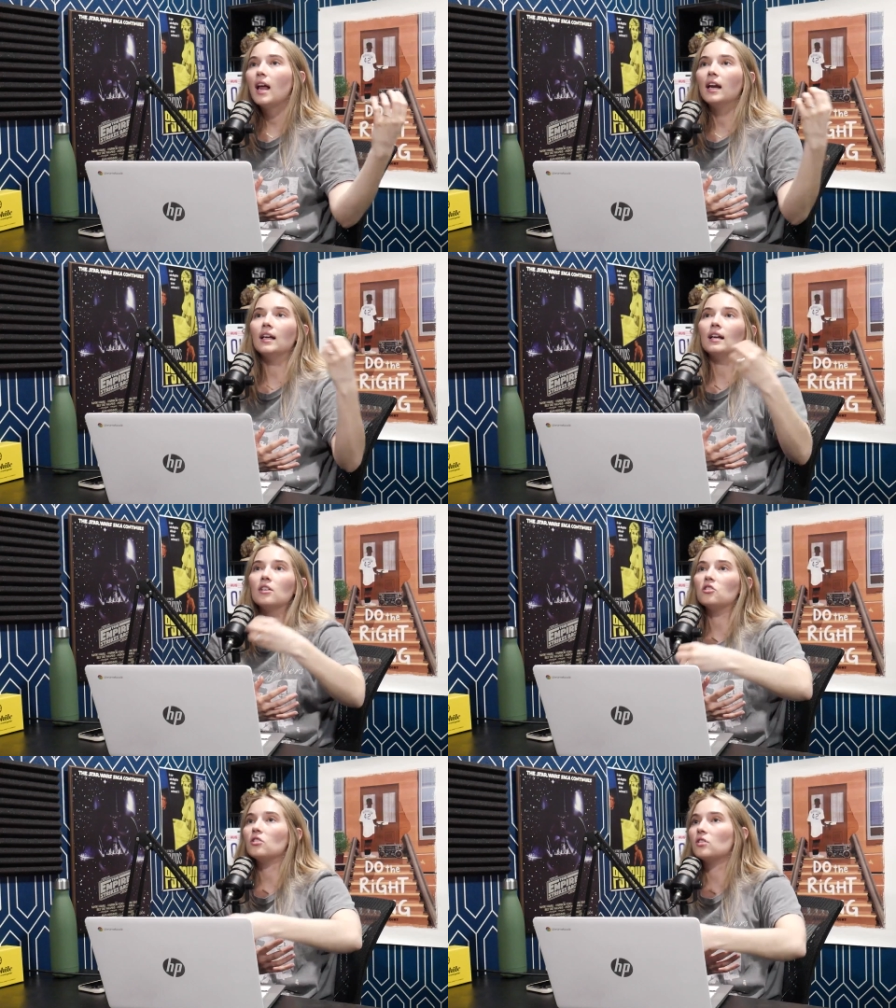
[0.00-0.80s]
And it
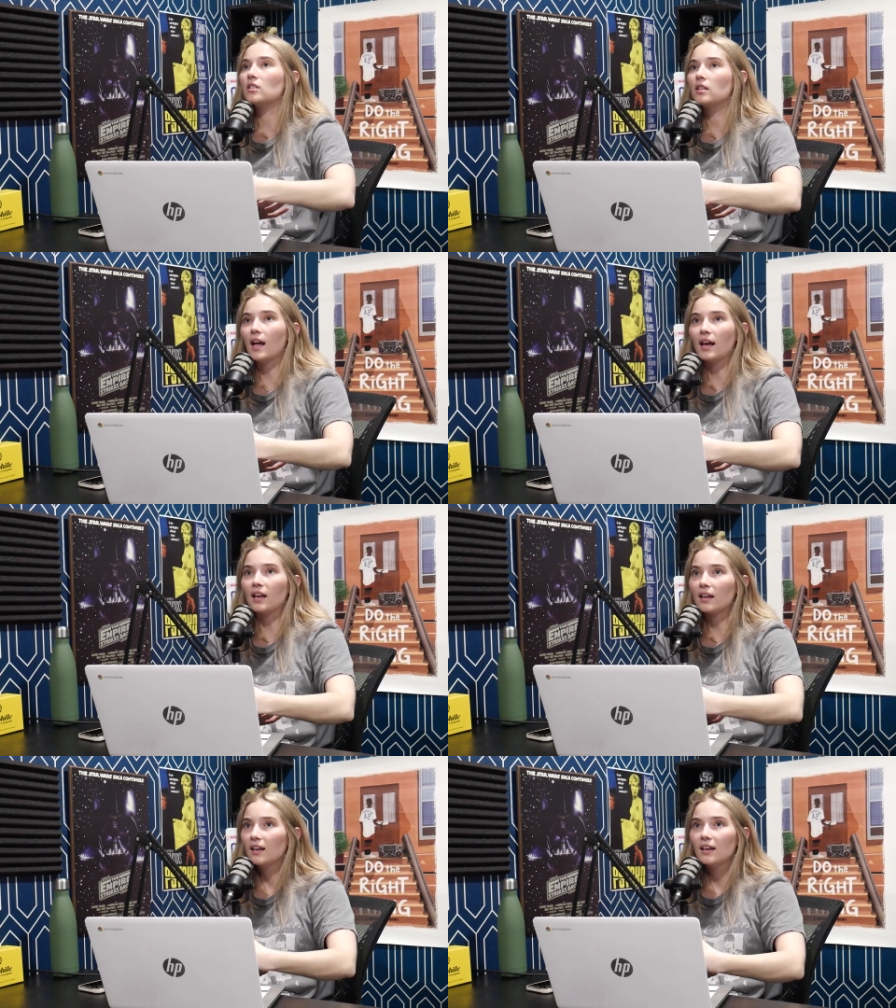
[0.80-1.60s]
is just
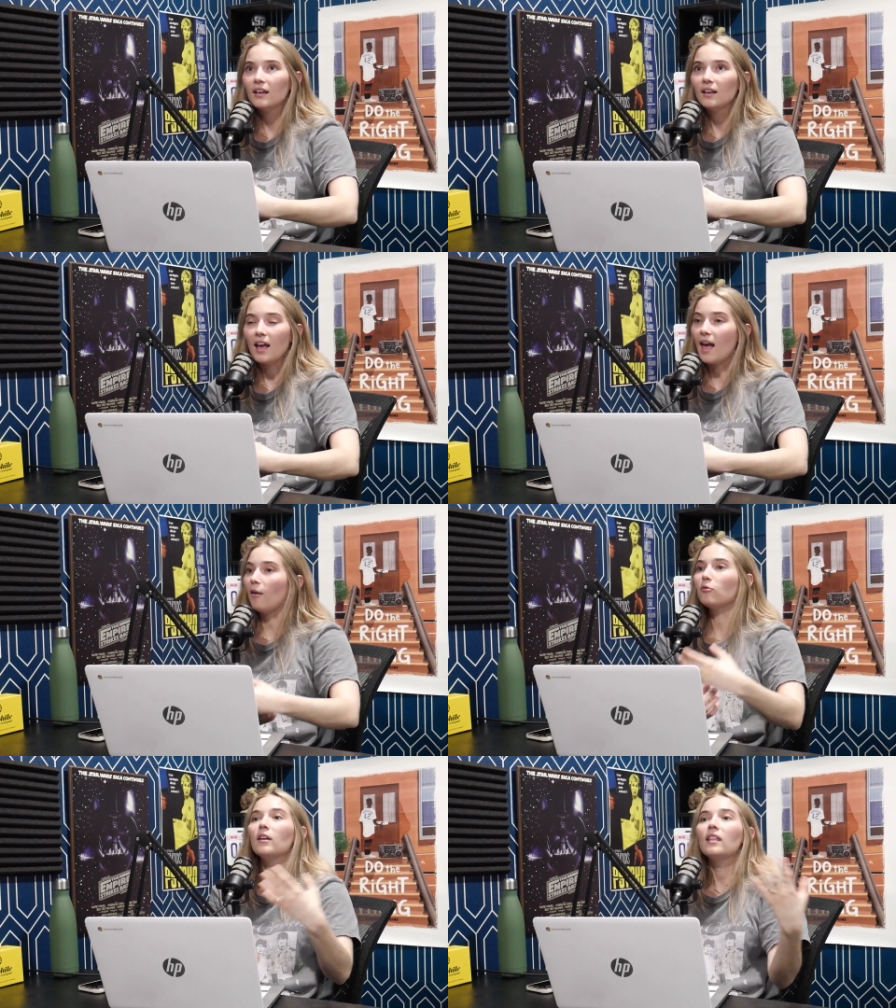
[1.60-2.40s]
like
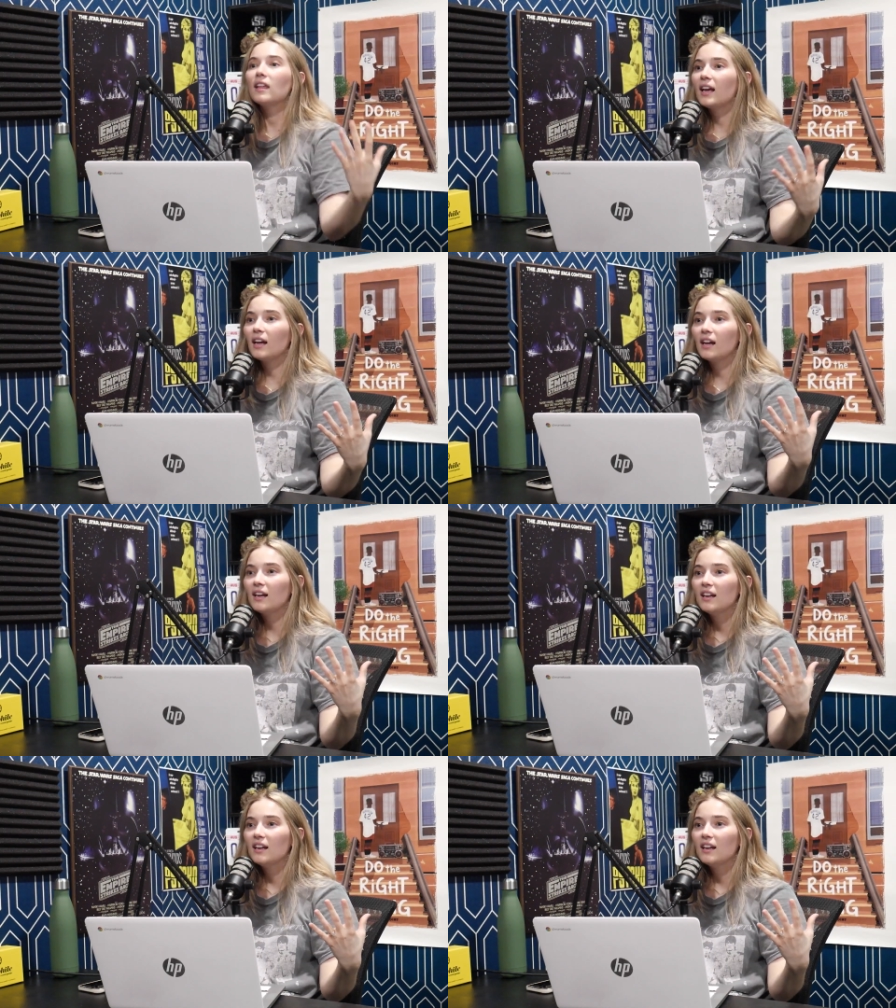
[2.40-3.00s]
everything.